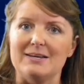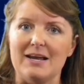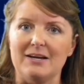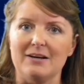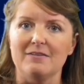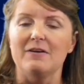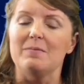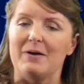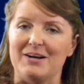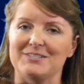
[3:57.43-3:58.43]
negative
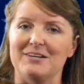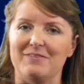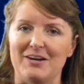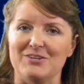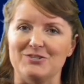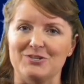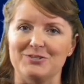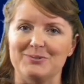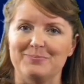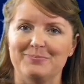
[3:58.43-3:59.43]
and positive
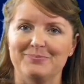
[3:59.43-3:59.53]
integers.